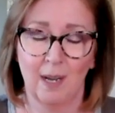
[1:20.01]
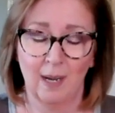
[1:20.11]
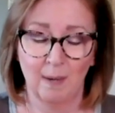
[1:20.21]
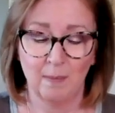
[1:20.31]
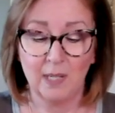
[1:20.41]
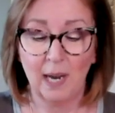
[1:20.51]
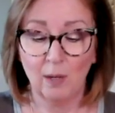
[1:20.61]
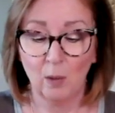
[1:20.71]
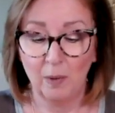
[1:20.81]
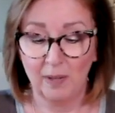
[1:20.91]
um,
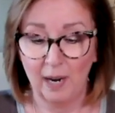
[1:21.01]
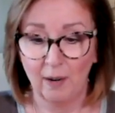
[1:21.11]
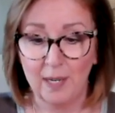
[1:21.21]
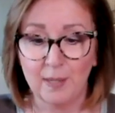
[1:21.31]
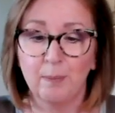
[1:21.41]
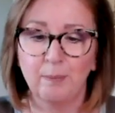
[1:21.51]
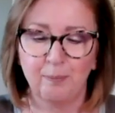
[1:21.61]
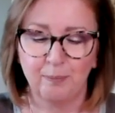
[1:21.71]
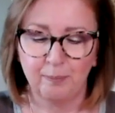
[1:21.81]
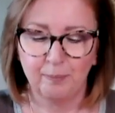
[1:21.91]
cycle with Aries.
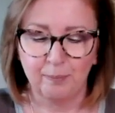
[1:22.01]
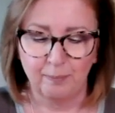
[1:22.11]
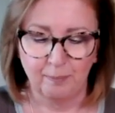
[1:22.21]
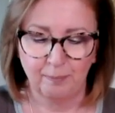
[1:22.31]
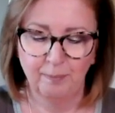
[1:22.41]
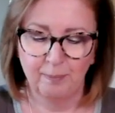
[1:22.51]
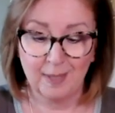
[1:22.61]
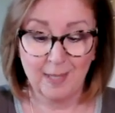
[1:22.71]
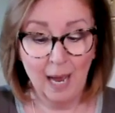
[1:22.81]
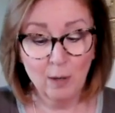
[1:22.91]

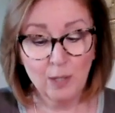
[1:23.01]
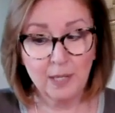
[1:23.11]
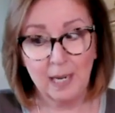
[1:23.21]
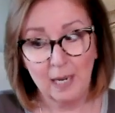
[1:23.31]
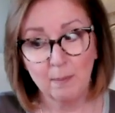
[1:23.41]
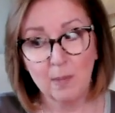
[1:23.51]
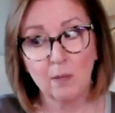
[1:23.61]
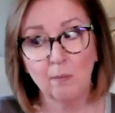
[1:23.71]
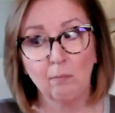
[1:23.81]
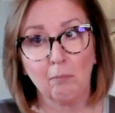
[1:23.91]
Saturn's
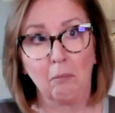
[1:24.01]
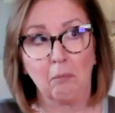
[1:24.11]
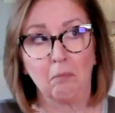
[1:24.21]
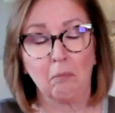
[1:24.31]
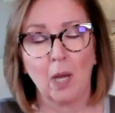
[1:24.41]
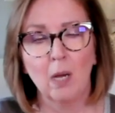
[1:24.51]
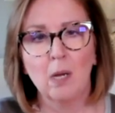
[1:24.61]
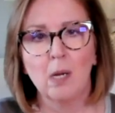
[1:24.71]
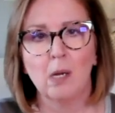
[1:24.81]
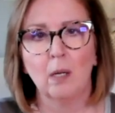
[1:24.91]
themes
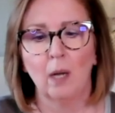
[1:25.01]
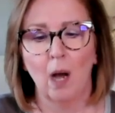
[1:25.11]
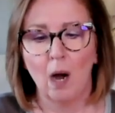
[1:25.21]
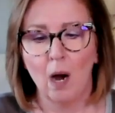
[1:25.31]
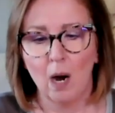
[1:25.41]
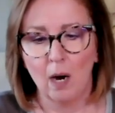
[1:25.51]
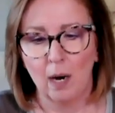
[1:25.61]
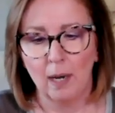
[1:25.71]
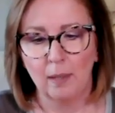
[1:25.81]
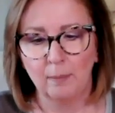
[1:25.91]

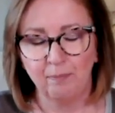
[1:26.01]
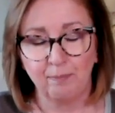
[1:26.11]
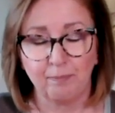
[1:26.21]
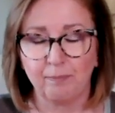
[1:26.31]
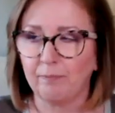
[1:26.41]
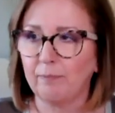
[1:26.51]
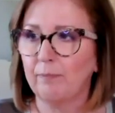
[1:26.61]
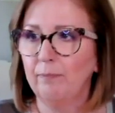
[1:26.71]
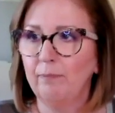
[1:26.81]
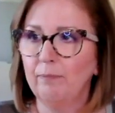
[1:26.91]
are, um,
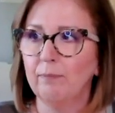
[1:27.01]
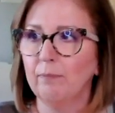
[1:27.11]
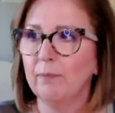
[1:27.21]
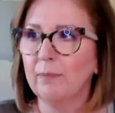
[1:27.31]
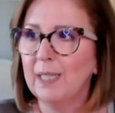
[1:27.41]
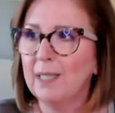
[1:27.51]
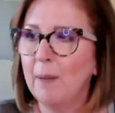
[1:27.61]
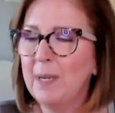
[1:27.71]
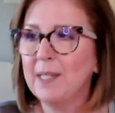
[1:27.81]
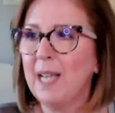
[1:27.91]

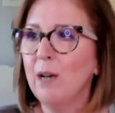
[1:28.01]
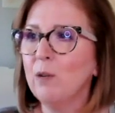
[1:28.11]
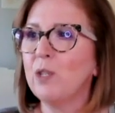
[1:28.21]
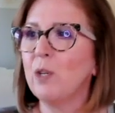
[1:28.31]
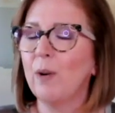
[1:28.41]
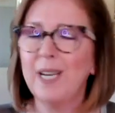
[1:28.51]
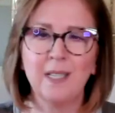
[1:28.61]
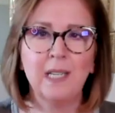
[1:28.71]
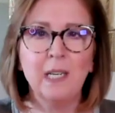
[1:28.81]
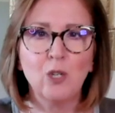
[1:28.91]
I mean, Saturn's the
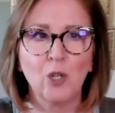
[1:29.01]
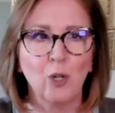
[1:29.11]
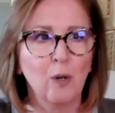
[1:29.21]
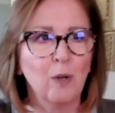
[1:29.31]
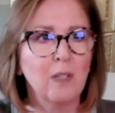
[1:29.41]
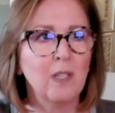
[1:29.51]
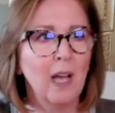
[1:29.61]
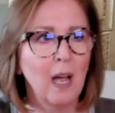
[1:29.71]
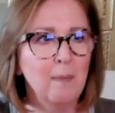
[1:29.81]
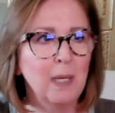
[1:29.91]
great teacher, the
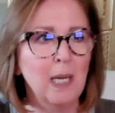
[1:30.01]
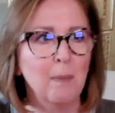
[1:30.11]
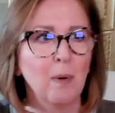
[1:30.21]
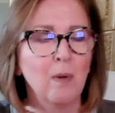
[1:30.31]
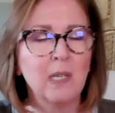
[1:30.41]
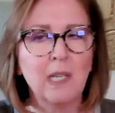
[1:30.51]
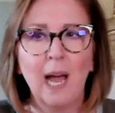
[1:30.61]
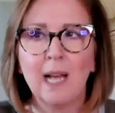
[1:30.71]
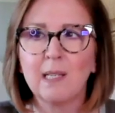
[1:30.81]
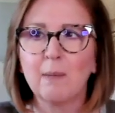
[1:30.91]
timekeeper, the
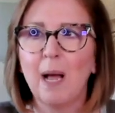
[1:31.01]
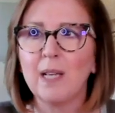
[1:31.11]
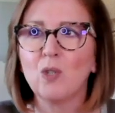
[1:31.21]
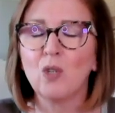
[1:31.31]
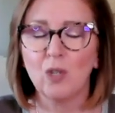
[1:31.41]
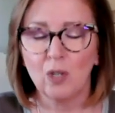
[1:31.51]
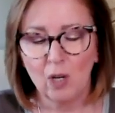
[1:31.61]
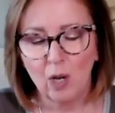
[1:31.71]
taskmaster.